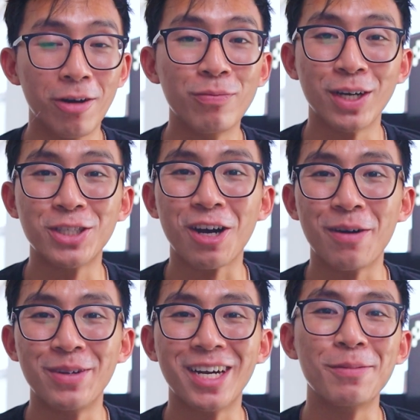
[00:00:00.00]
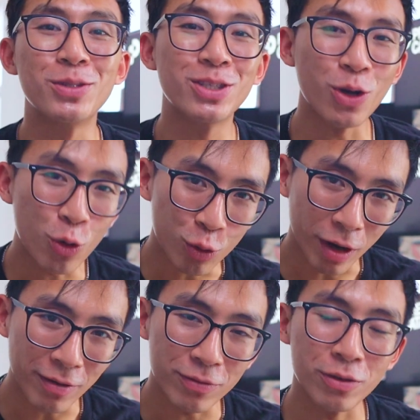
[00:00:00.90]
love my job and I'm so
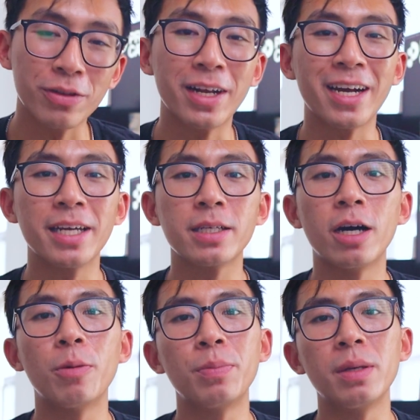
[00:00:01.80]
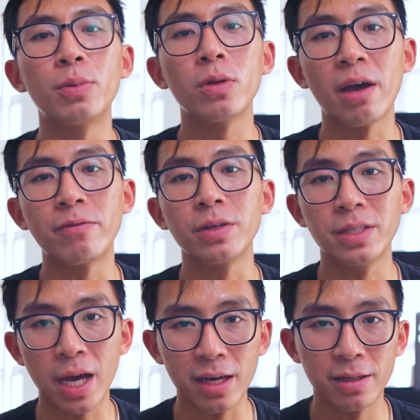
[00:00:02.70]
grateful that I get to help people every
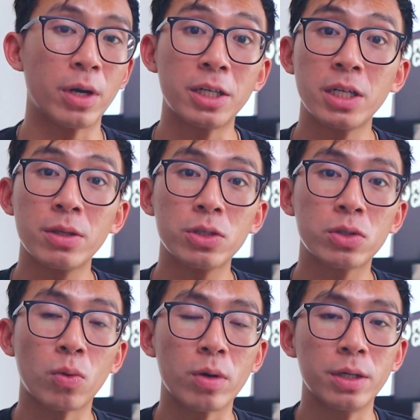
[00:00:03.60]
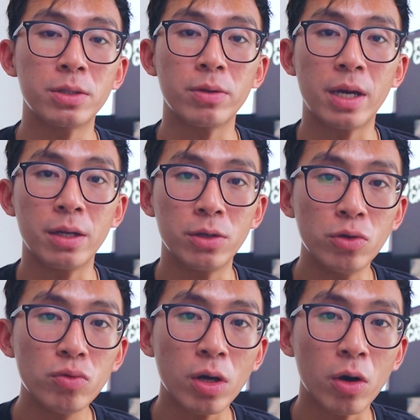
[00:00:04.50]
day. But I share this story so that
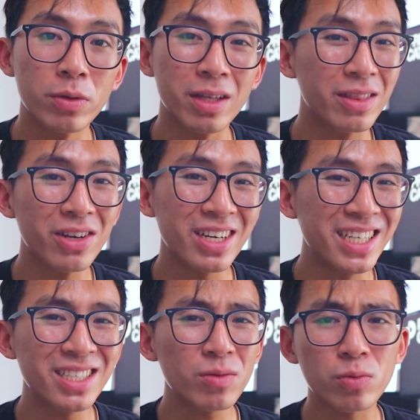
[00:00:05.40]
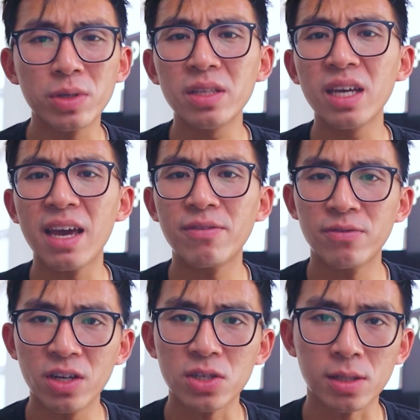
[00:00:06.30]
you know that there isn't really a
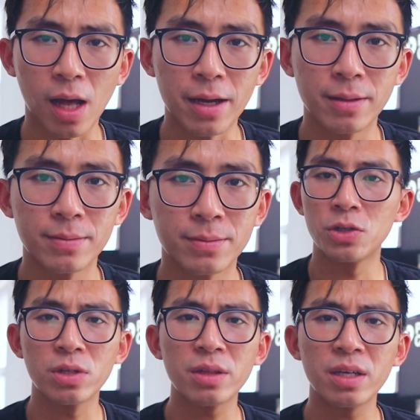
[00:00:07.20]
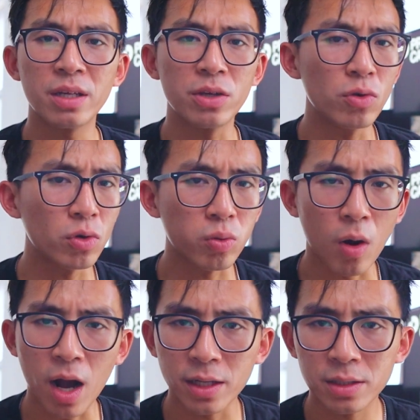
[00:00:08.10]
finish line. There's nothing that you
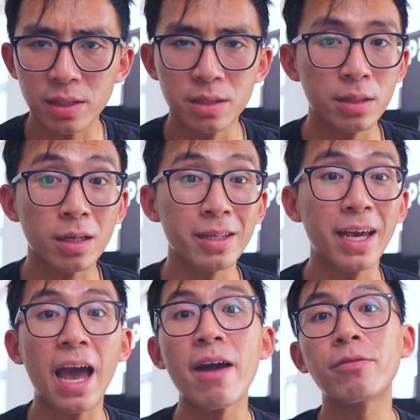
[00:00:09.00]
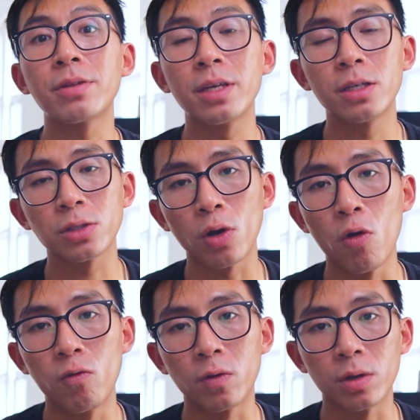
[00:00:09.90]
cross and suddenly everything's
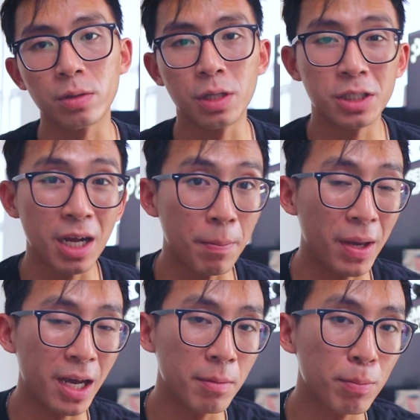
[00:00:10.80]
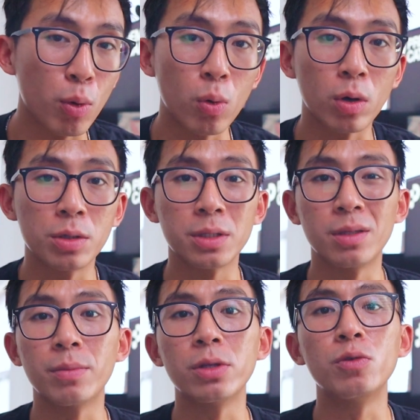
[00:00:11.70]
over, the champagne pours and
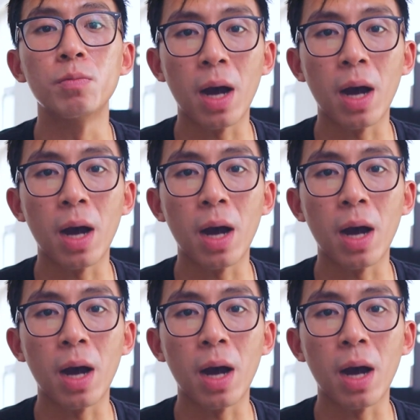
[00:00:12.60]
the balloon